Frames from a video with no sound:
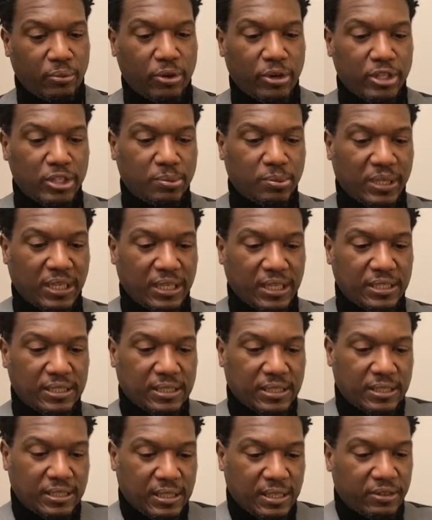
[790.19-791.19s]
words, because
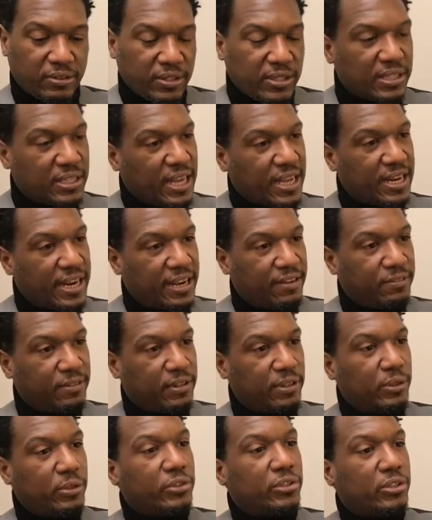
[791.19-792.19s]
there is that
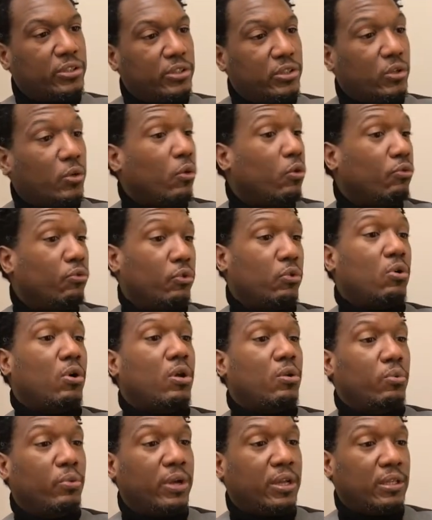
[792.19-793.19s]
evolution to
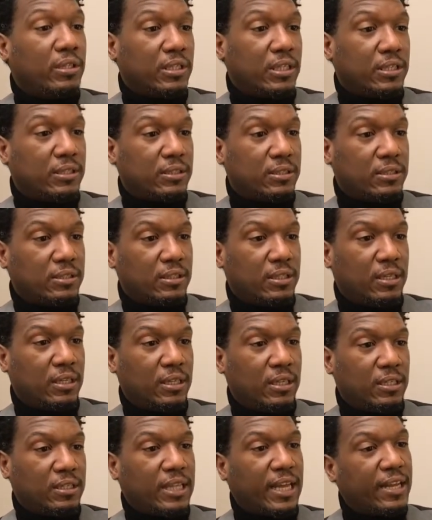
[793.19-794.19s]
overall wellness,
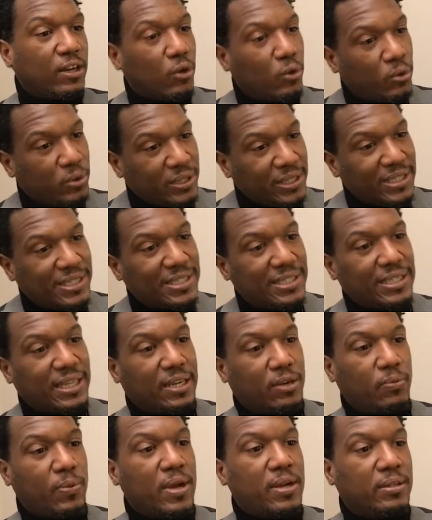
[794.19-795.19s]
that
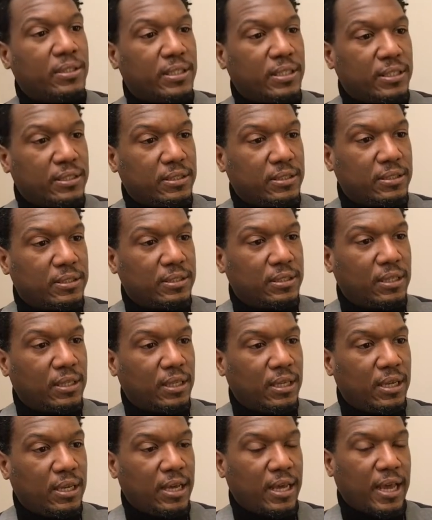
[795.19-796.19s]
holistic wellness.
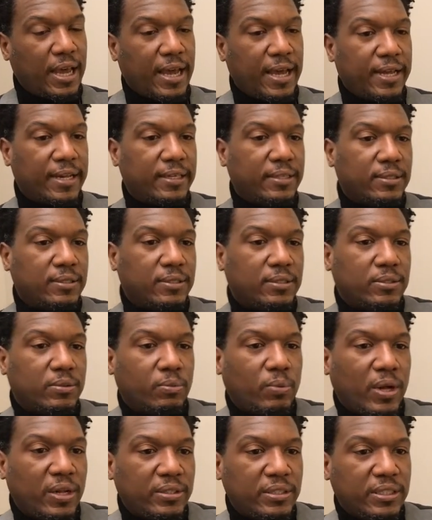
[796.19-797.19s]
And
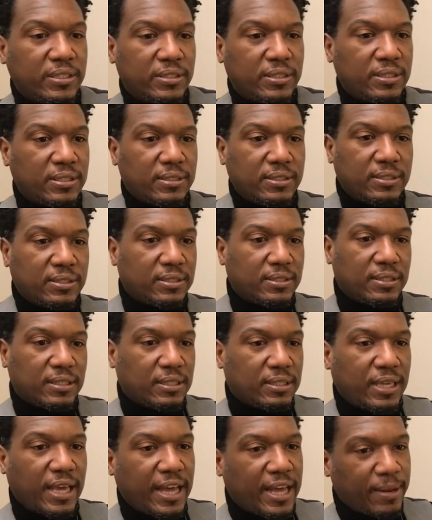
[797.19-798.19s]
wellness is,
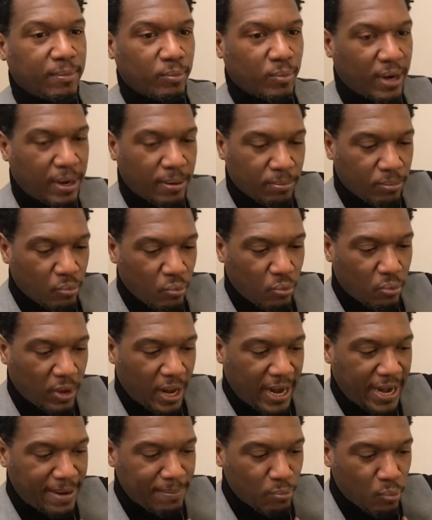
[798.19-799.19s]
yeah,
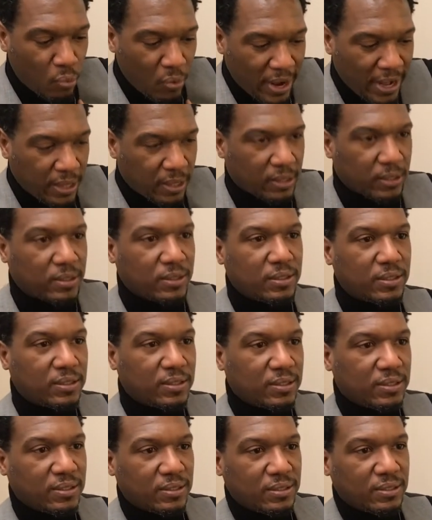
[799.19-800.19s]
I am well.
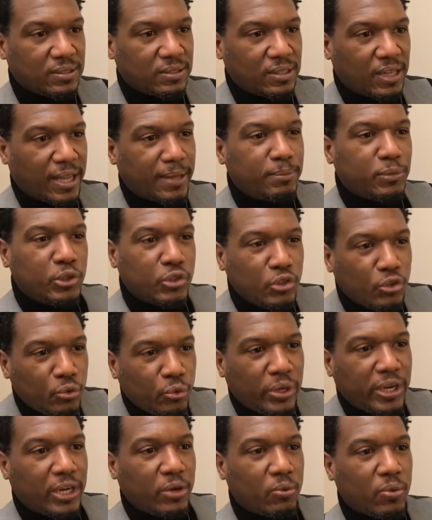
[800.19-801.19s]
I'm
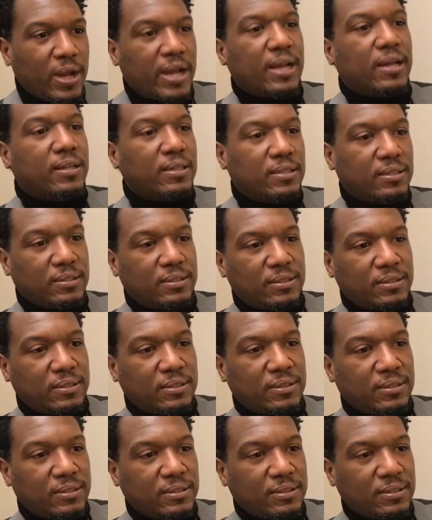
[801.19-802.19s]
doing well.
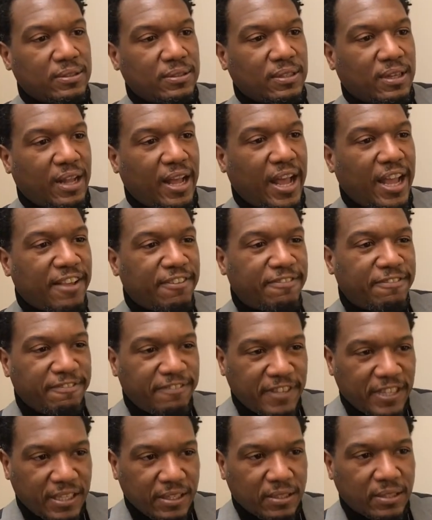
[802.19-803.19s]
I
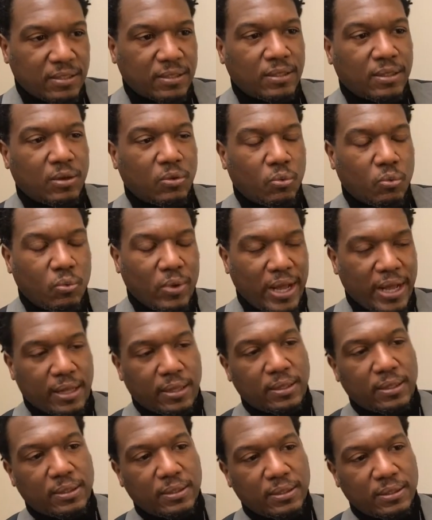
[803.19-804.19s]
feel
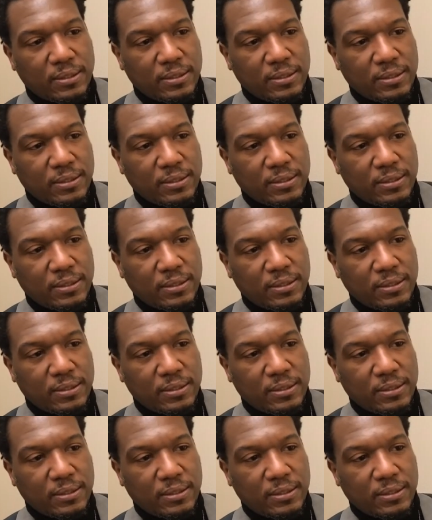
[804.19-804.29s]
well.